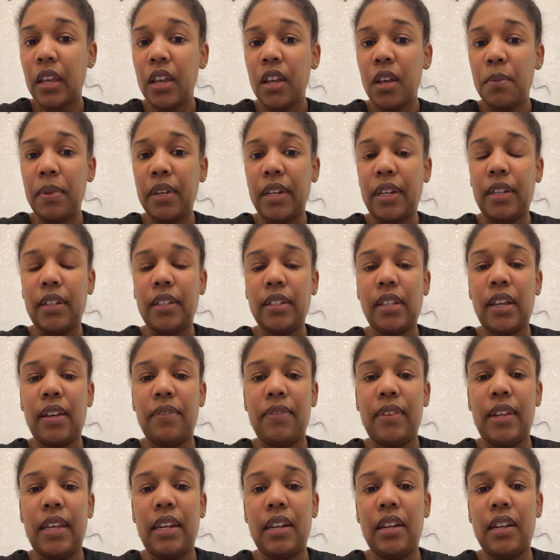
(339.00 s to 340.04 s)
because I've
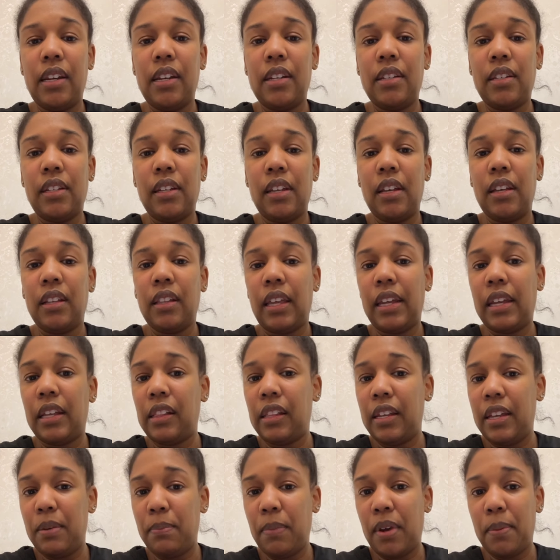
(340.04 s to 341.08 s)
needed it to like
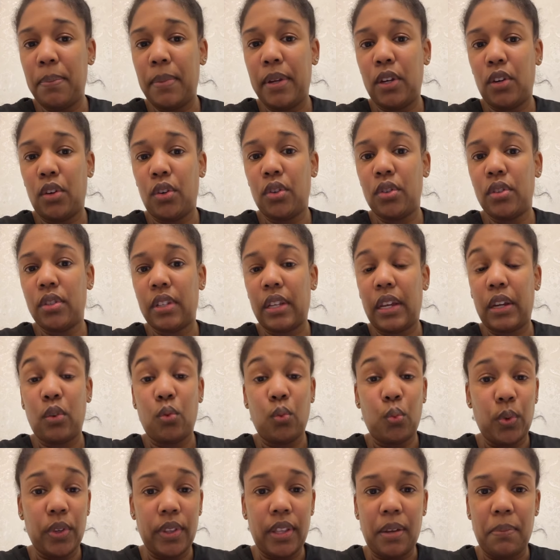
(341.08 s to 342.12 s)
clean my mirrors like
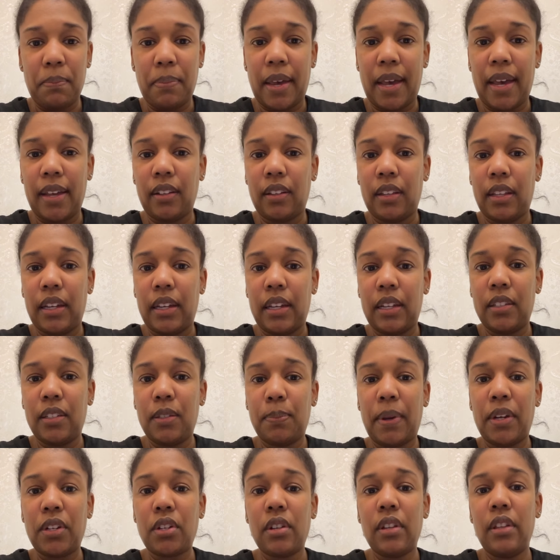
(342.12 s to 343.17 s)
really badly,
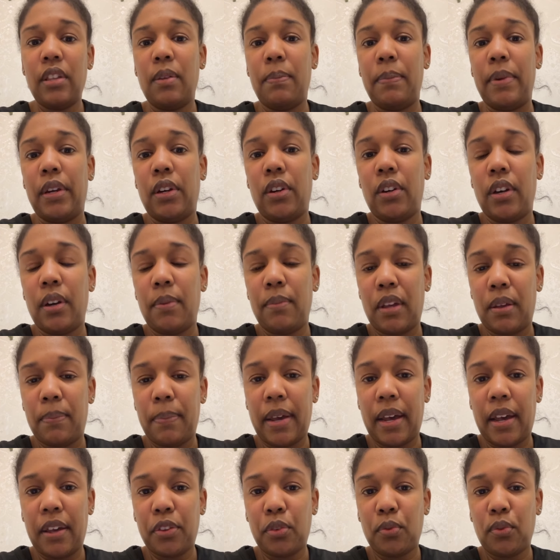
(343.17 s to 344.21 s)
especially the mirror in my
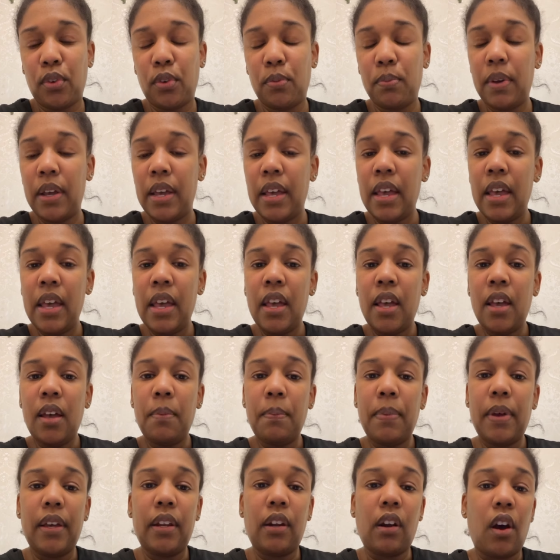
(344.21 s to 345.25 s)
bathroom,
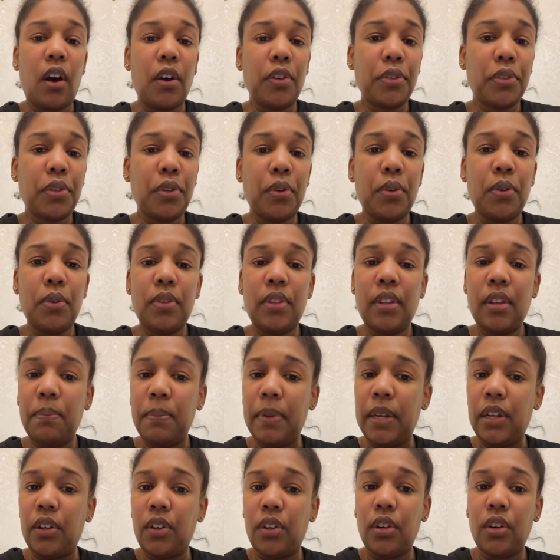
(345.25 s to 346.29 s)
but also the
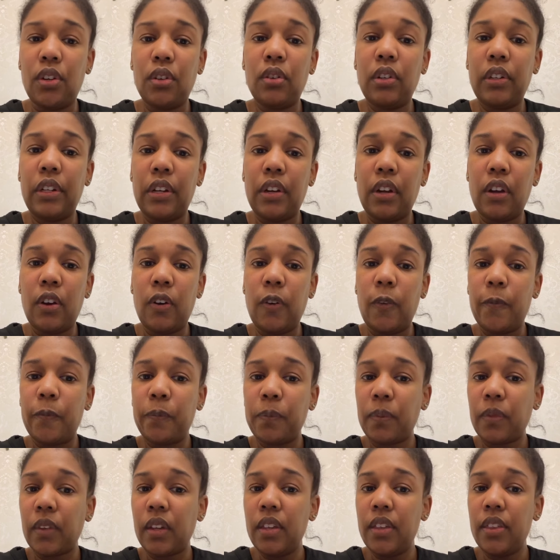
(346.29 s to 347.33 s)
mirror, you know,
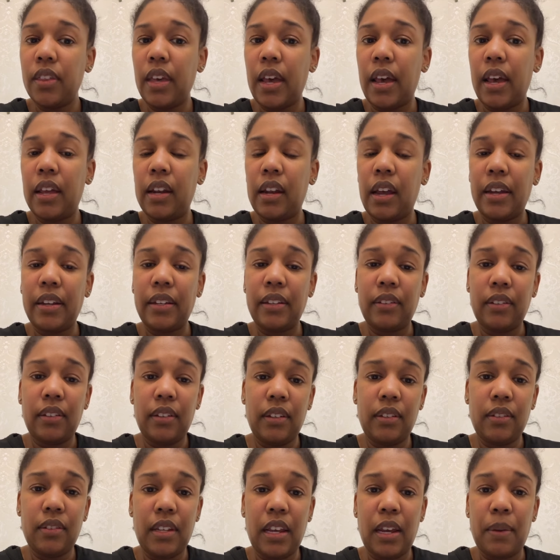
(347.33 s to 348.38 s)
that I
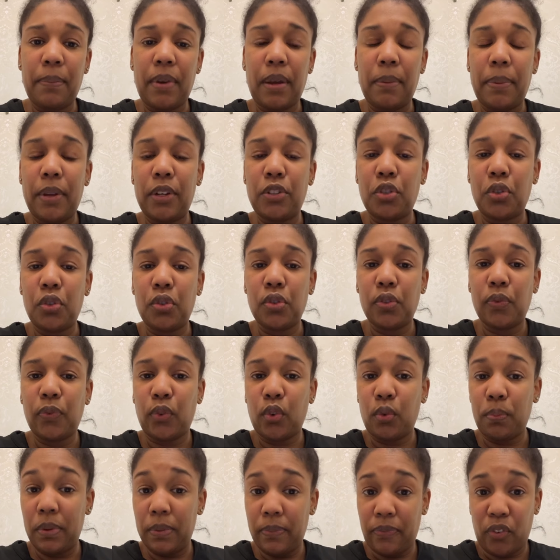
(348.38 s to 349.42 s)
take my pictures for
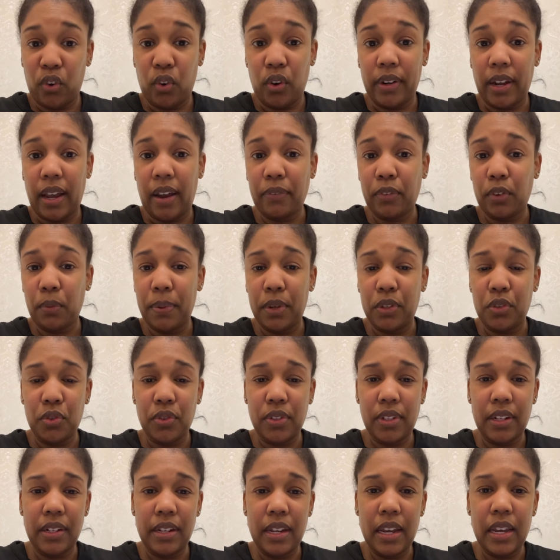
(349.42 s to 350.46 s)
before and after picture
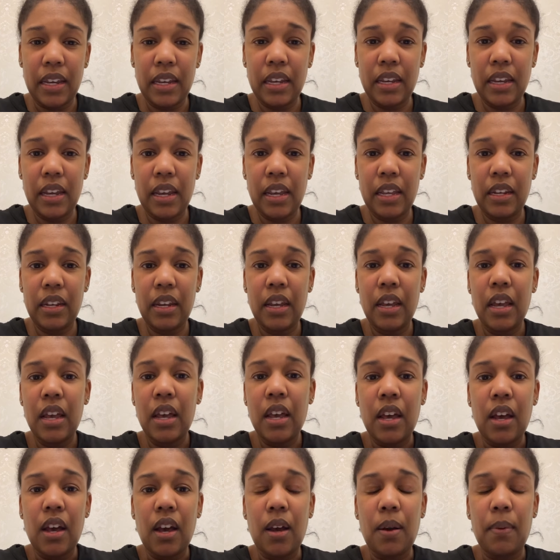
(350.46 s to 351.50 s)
Sunday in.
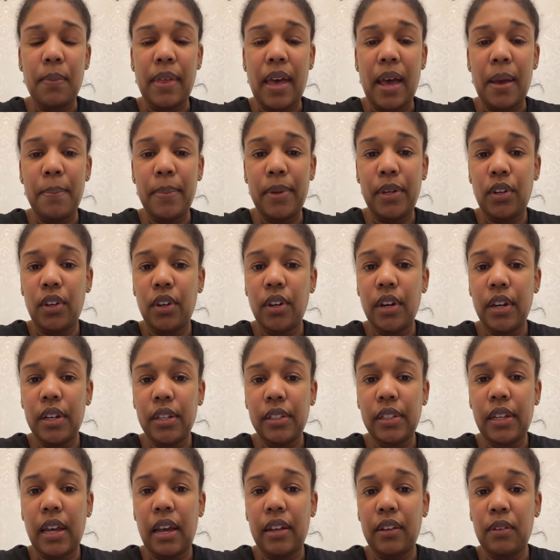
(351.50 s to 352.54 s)
Um, that mirror has
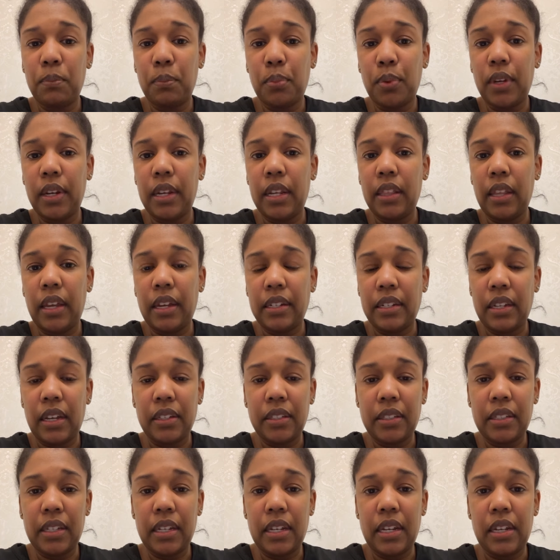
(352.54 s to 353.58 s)
gotten pretty like
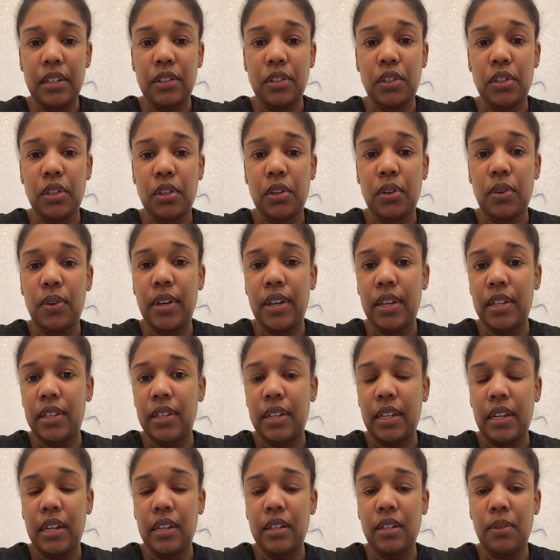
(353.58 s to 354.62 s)
dusty and so it
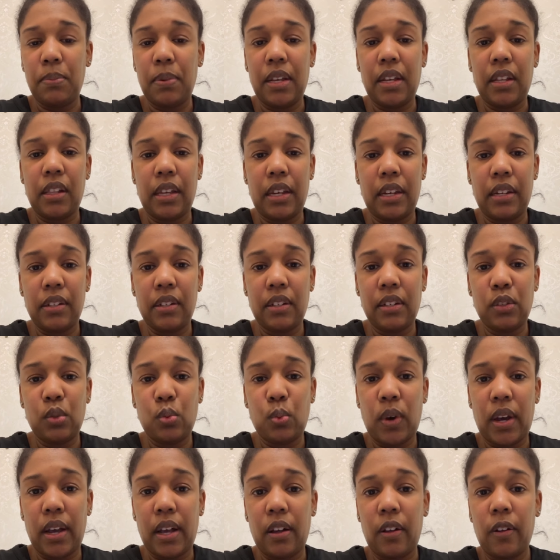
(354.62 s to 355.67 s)
needed to be cleaned as
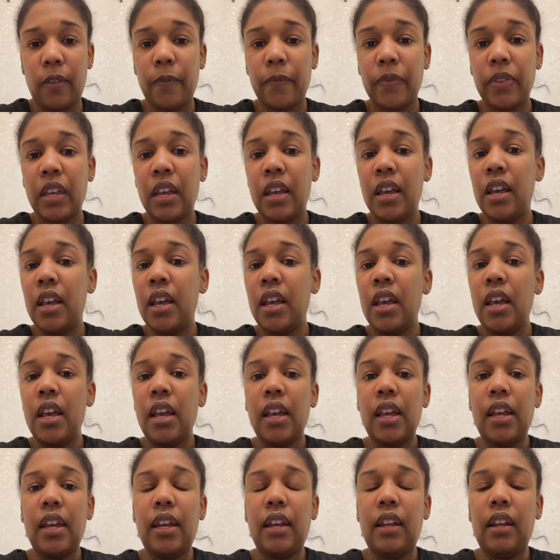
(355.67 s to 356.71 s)
well.
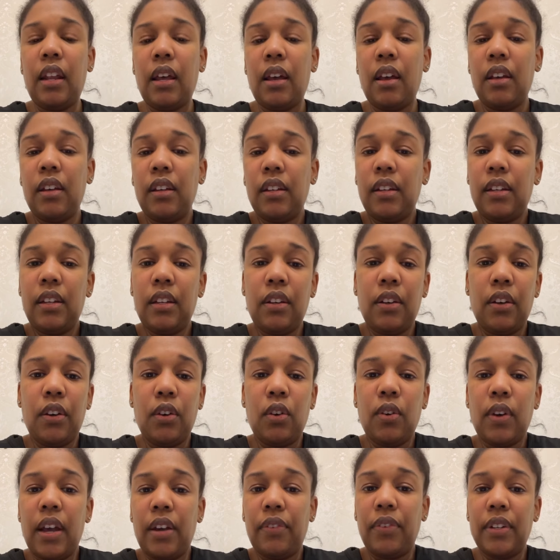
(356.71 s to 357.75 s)
And you know,
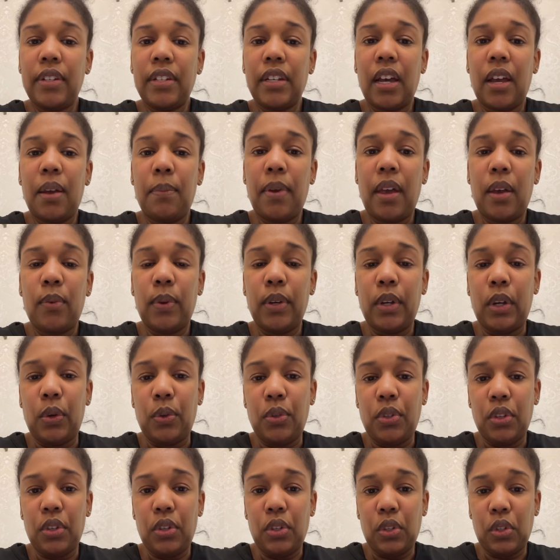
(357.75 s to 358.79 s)
every time I would go
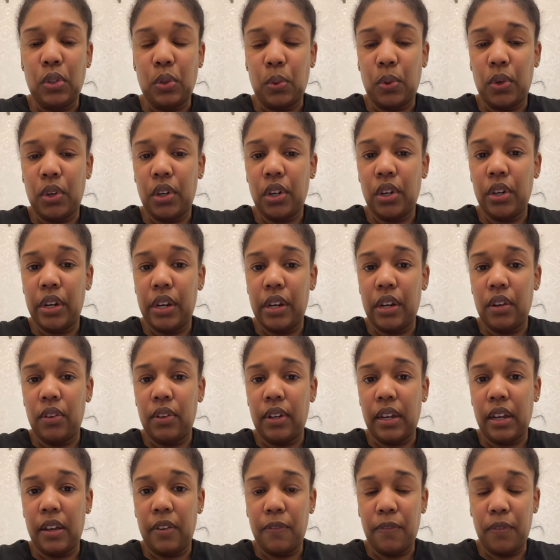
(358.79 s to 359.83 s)
to the store, you know, to
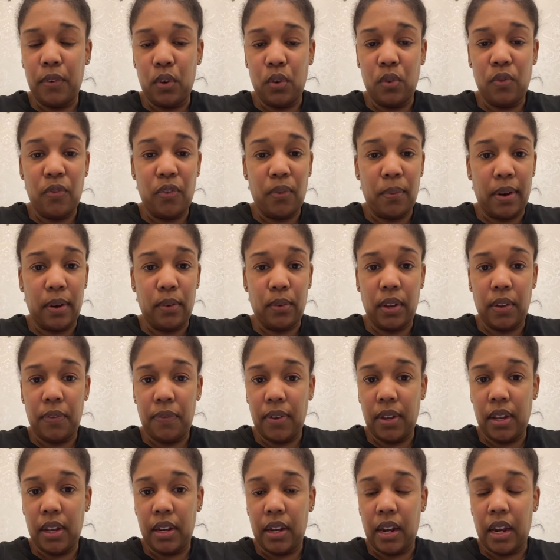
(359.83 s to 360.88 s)
get food for my
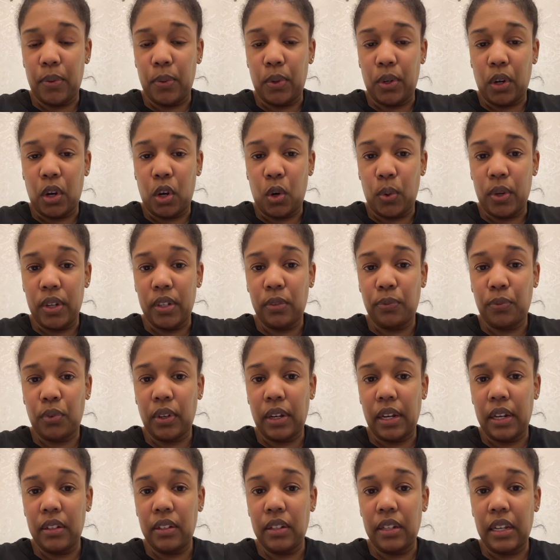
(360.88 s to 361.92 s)
refeed, I would always
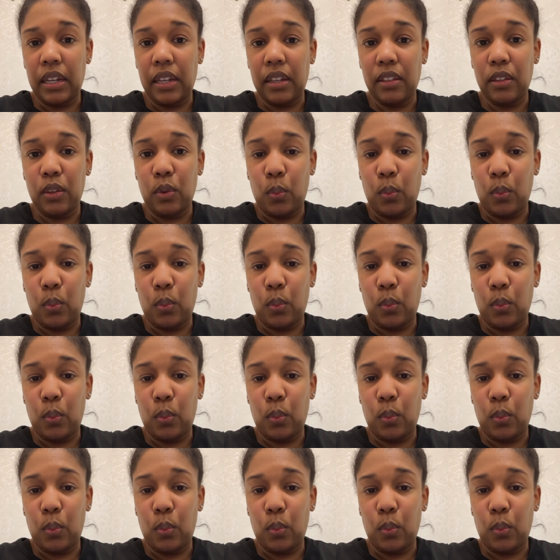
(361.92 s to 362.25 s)
forget to get the